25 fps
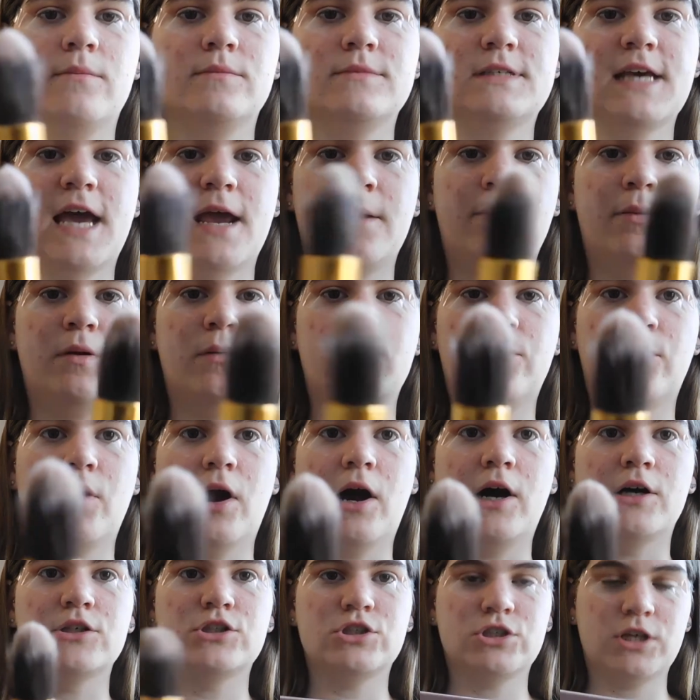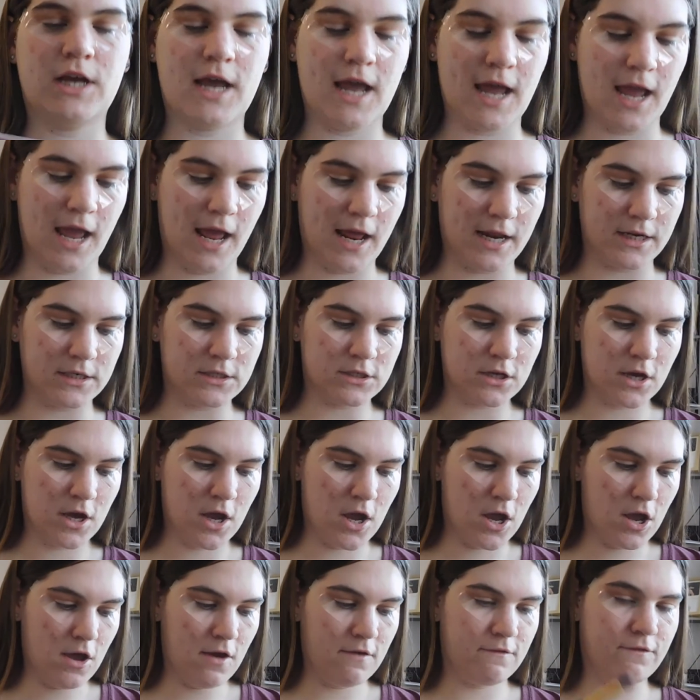tapered brush and
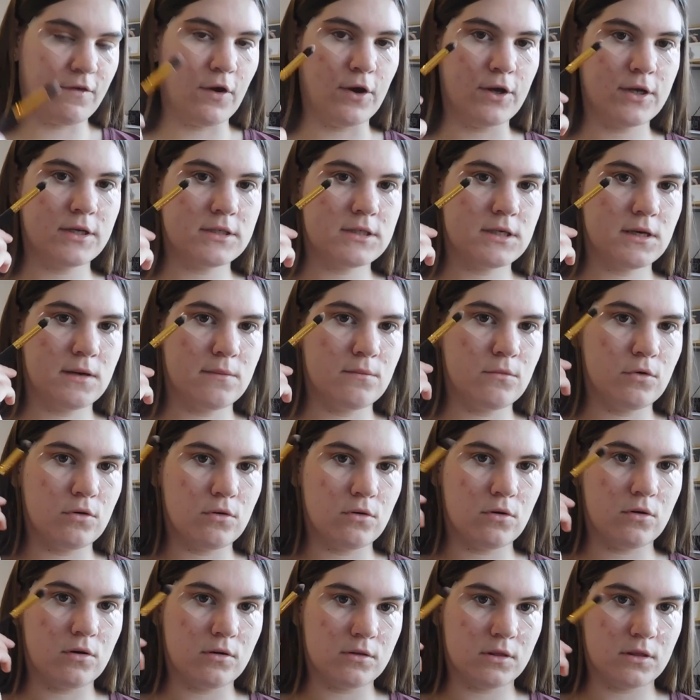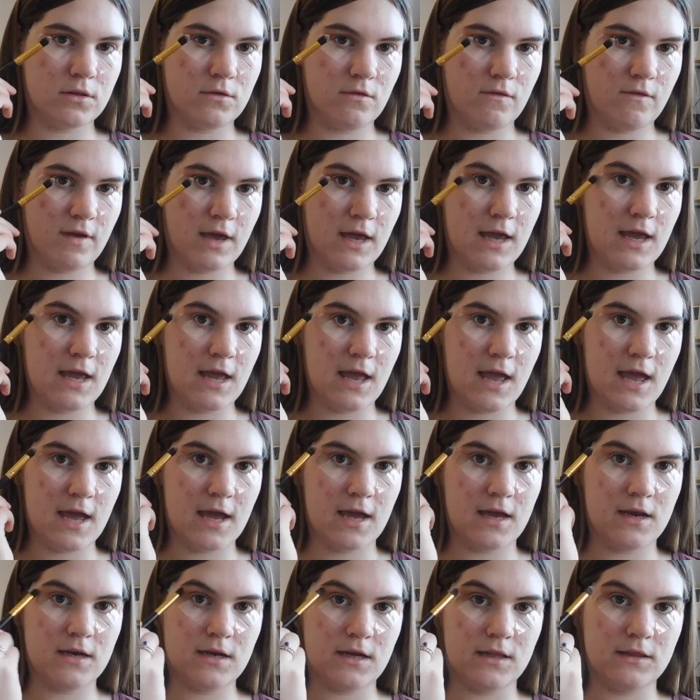focus it more on the V
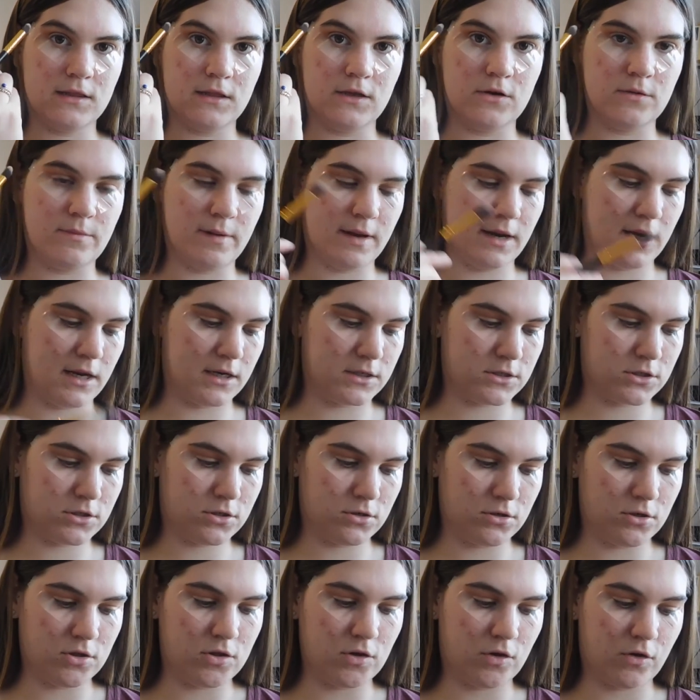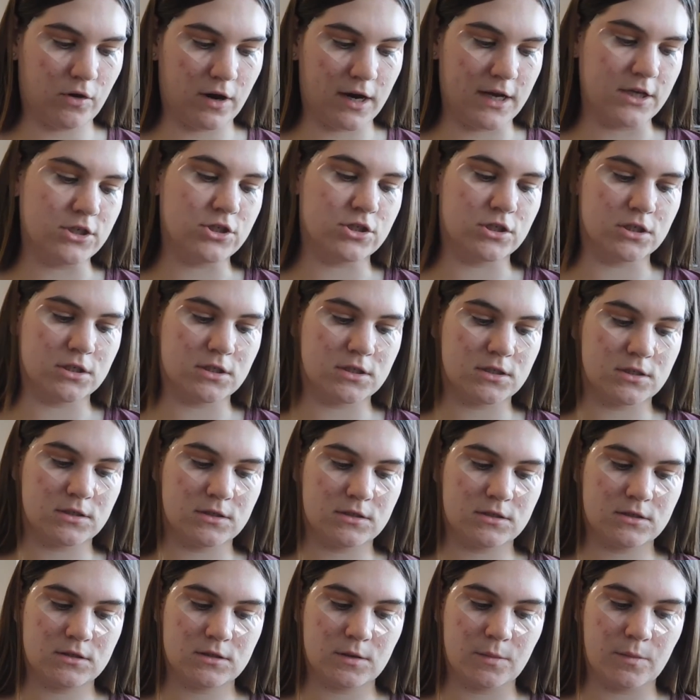and a little bit into the crease just
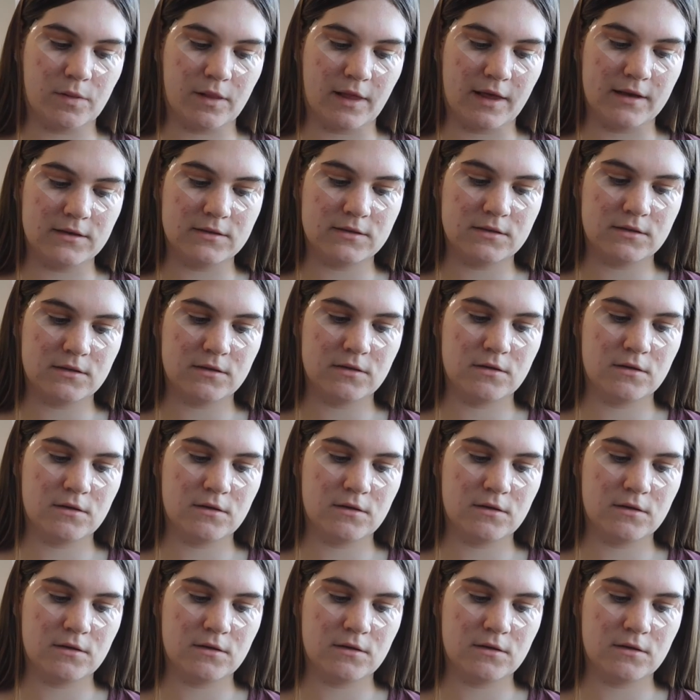to blend.